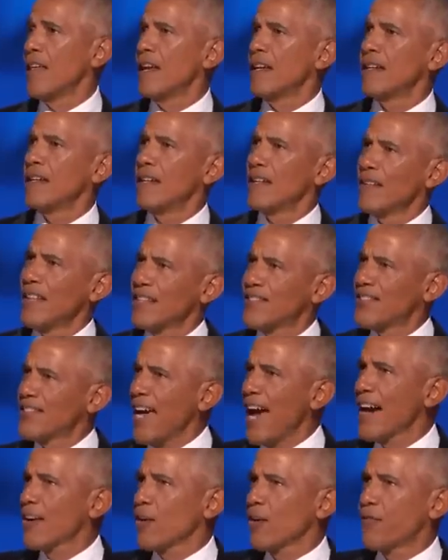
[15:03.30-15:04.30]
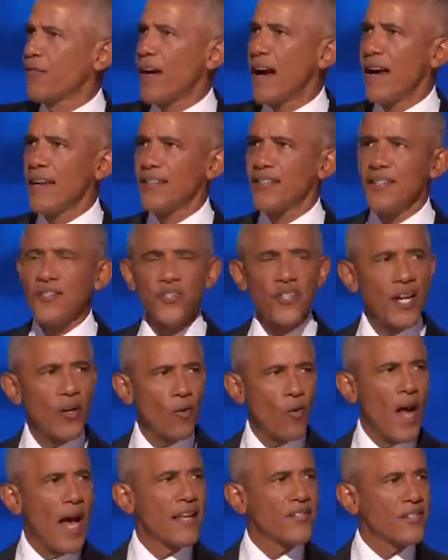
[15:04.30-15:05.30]
that, that sacrifice and
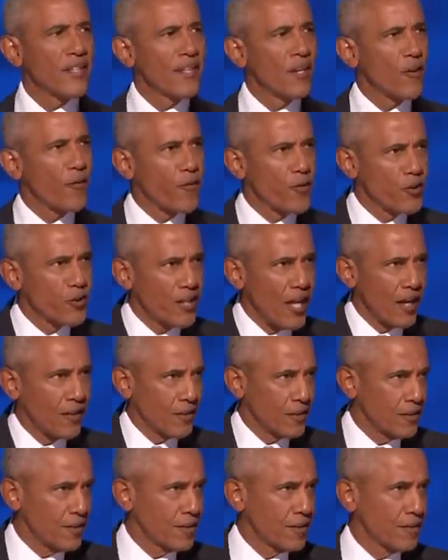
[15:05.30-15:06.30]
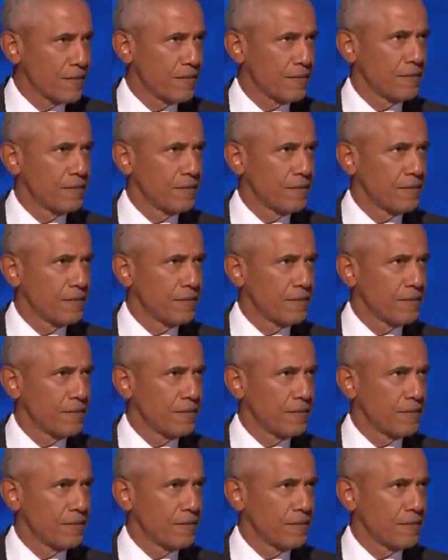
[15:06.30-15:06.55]
generosity are for suckers.